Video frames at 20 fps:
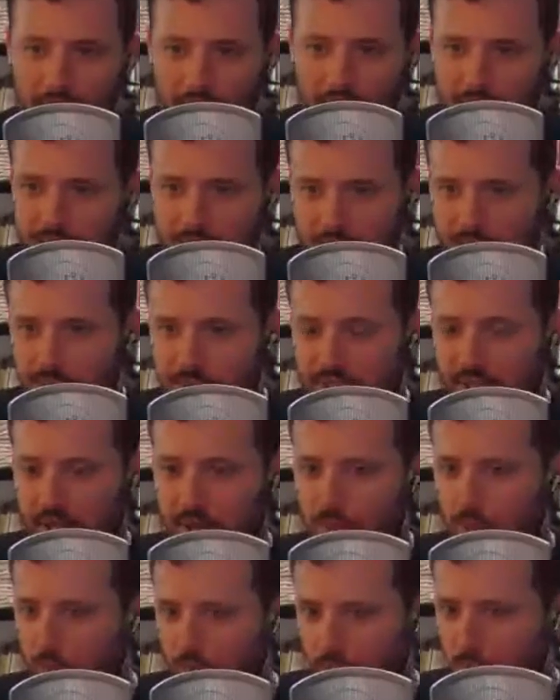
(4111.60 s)
sure it was like
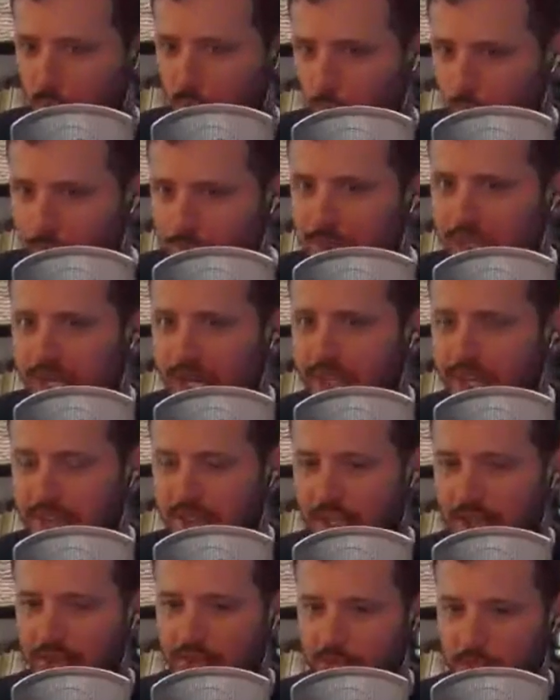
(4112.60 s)
a more weaponized
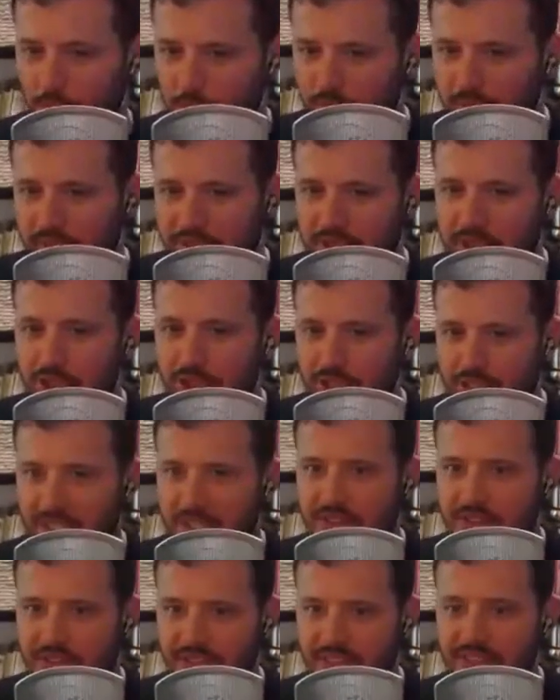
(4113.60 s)
knife, easier to
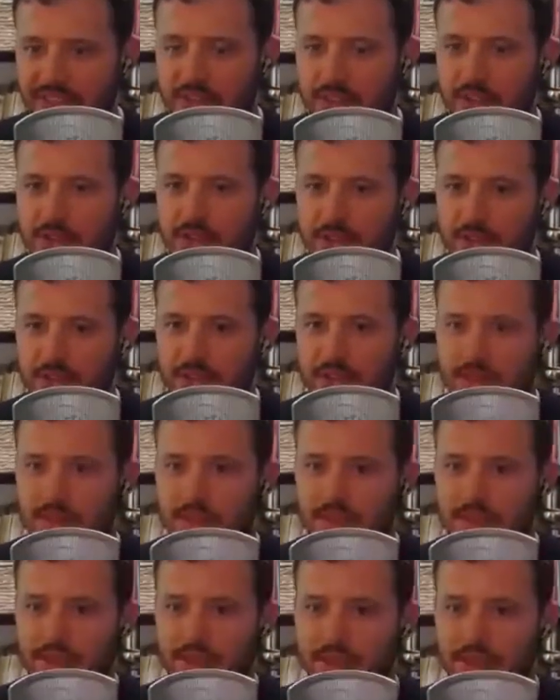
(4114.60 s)
conceal.
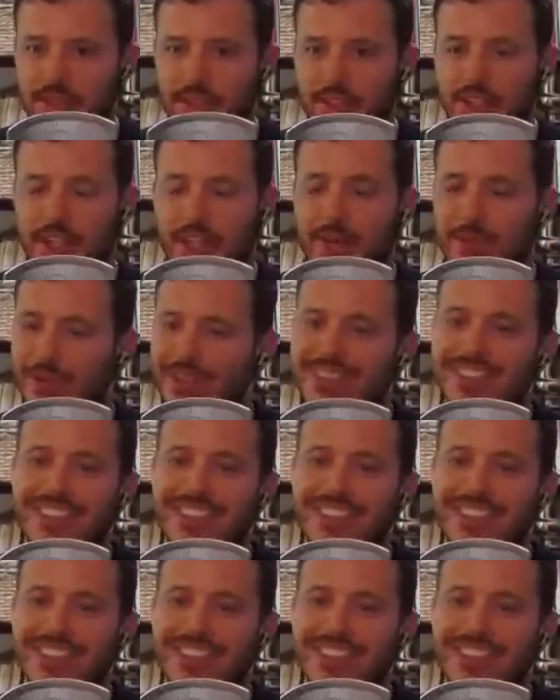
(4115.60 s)
It was an